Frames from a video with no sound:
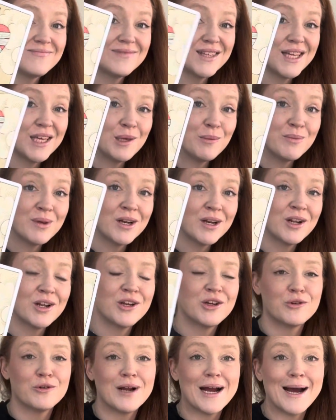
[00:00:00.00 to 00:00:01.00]
keep it
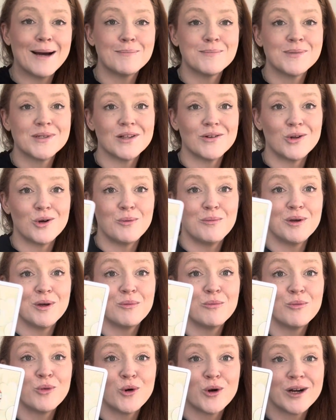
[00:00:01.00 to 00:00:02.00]
under wraps a little bit
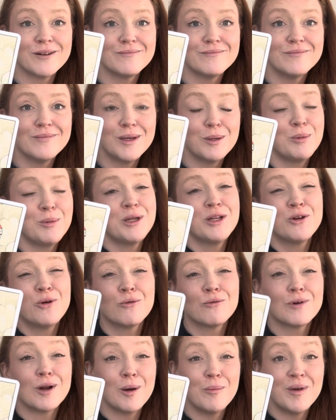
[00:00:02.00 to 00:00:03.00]
more. Maybe don't
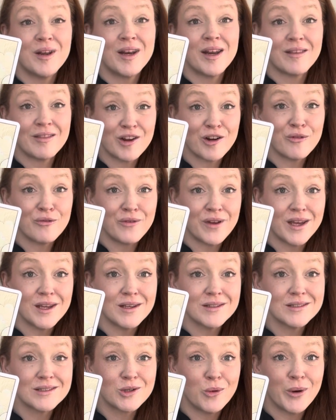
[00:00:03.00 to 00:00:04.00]
rub it in their
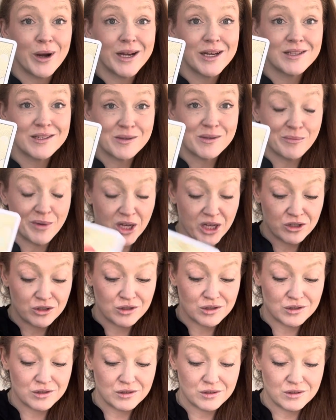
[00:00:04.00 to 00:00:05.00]
face quite as
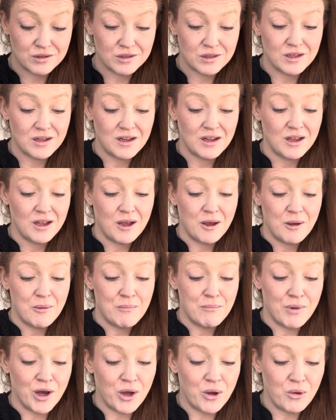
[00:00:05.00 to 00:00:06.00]
much.
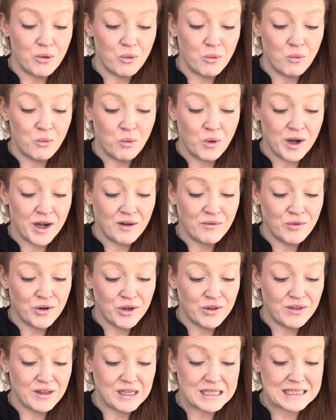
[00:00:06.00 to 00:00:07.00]
But whatever
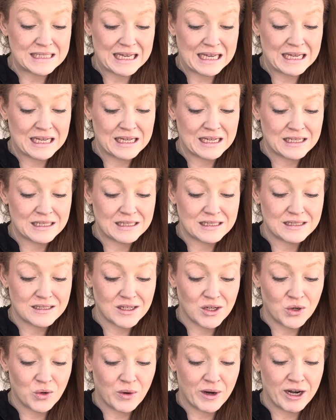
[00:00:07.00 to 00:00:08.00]
this is,
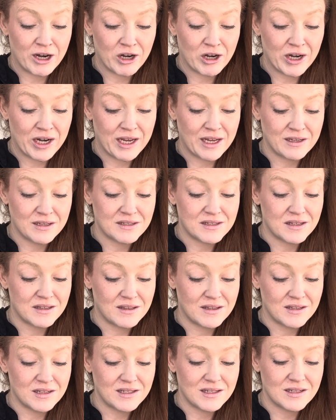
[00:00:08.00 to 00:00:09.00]
Aquarius,
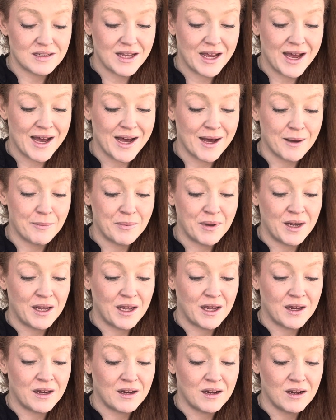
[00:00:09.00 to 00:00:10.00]
this is
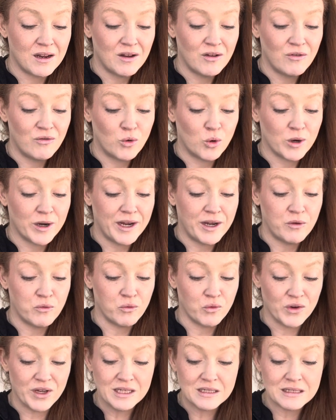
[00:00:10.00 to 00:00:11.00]
happening for a
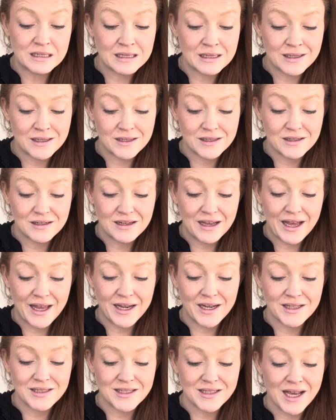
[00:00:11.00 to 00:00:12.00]
reason, and
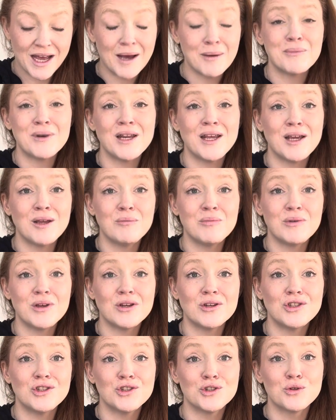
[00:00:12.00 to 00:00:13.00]
it's happening
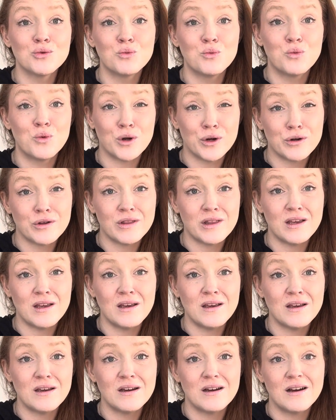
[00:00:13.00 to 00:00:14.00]
because you're
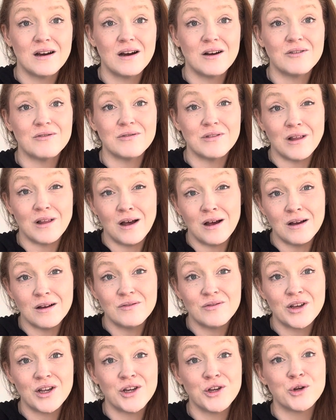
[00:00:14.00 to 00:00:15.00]
worthy of love,
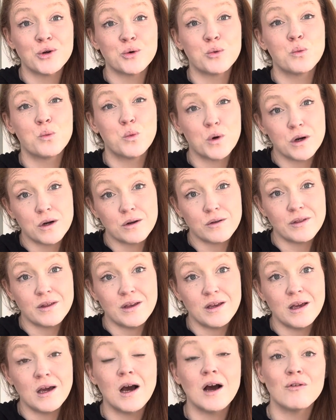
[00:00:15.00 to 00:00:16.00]
and you're
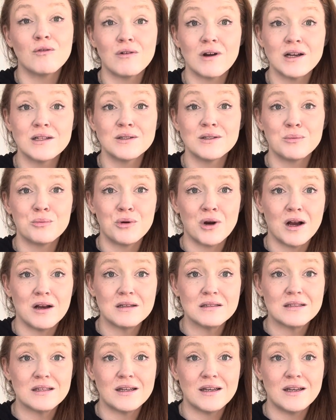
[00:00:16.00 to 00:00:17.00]
worthy of
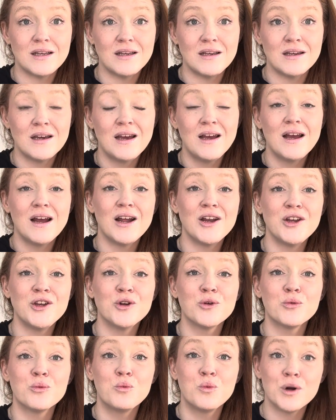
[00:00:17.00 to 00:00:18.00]
reciprocity, and you're
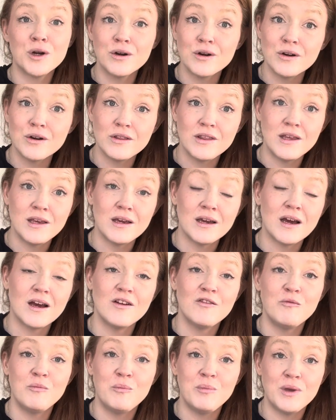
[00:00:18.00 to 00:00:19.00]
worthy
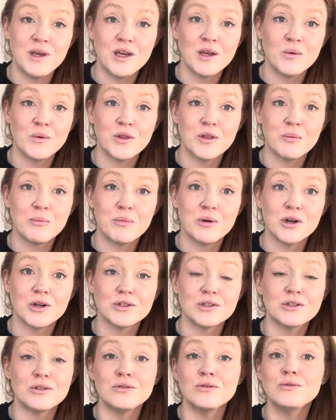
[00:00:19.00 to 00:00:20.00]
of being with a
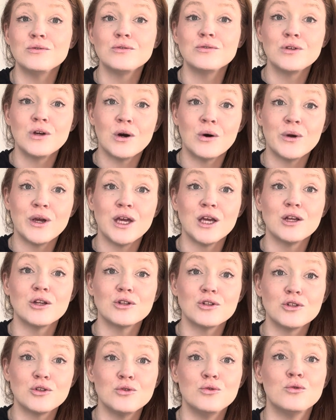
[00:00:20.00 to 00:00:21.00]
person who's going
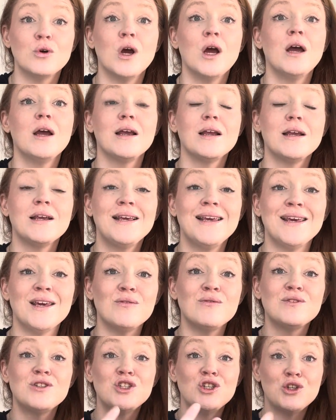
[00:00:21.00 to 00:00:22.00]
to
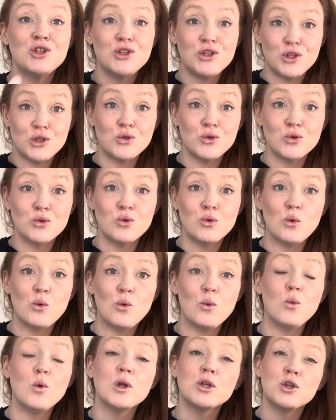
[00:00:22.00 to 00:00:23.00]
give to you
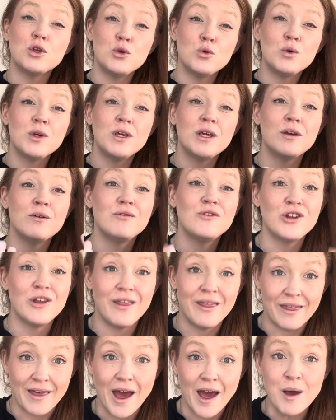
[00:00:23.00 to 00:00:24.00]
what you give to
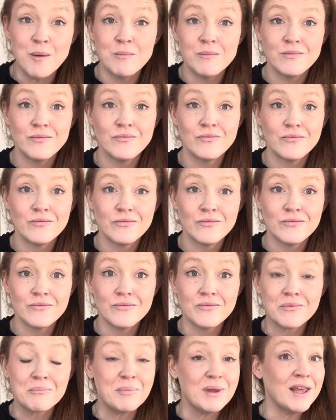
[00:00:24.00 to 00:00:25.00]
them.
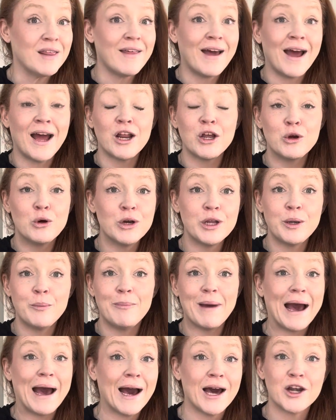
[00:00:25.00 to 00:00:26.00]
Be that good,
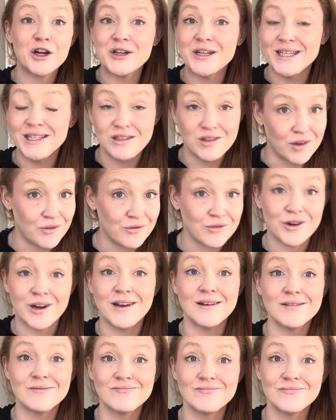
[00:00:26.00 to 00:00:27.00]
bad, or indifferent.
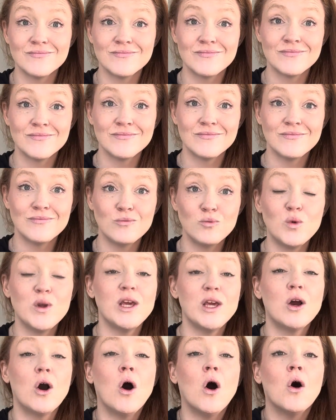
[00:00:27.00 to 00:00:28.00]

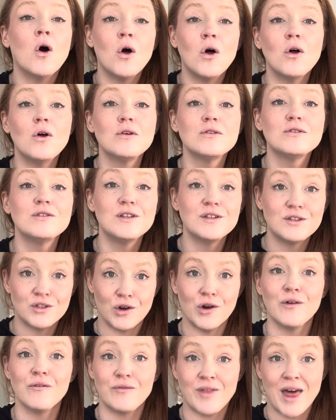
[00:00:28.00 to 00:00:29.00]
We all
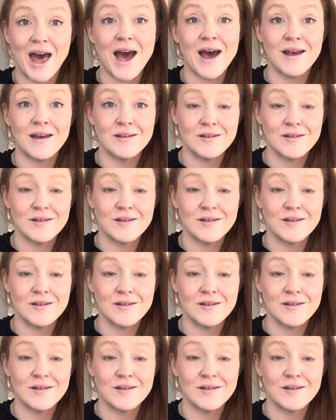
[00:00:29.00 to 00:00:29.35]
deserve that.